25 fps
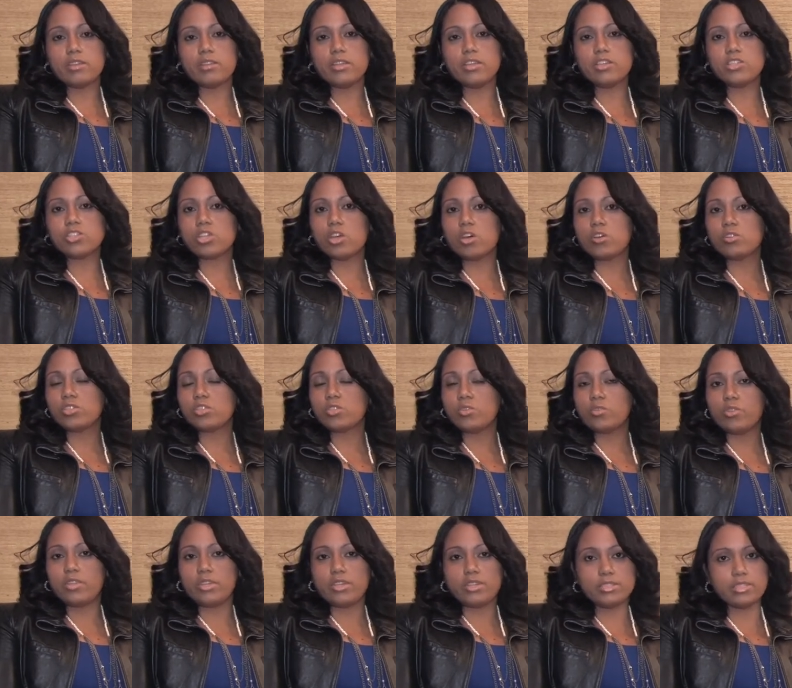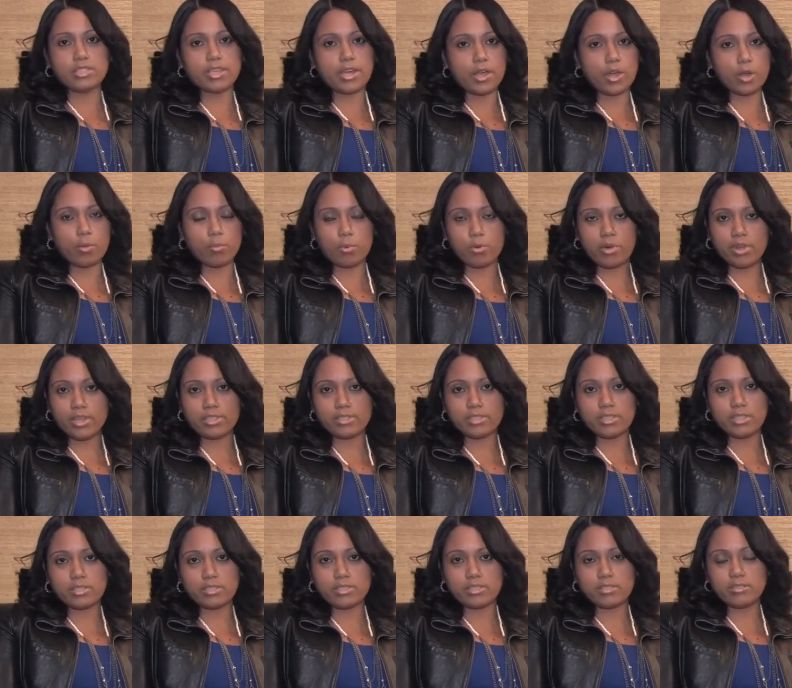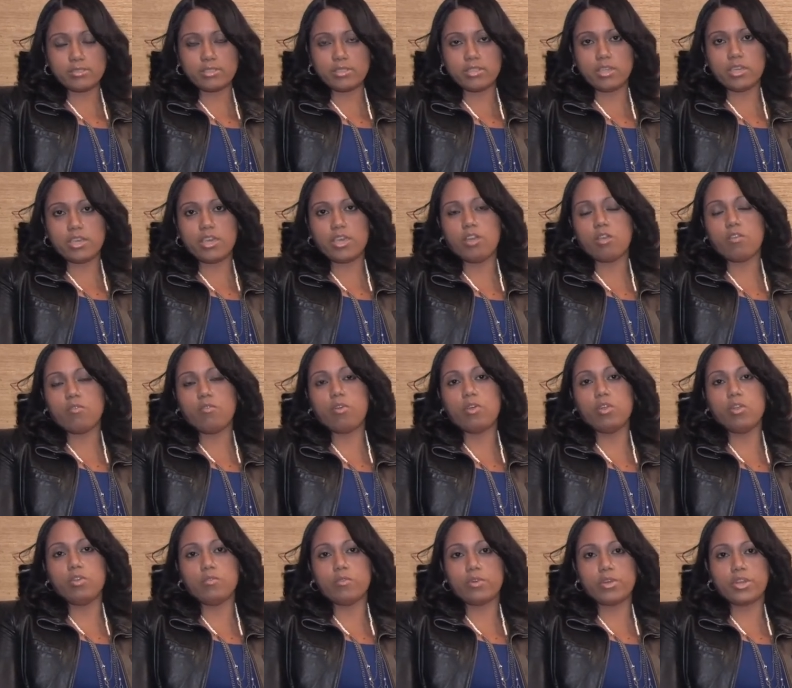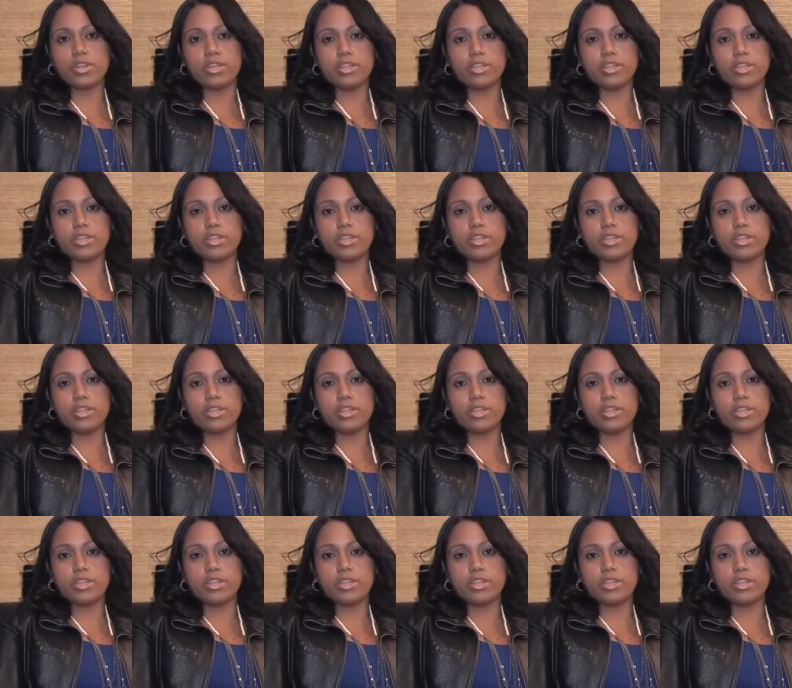They saw us through the entire process, took care of all of our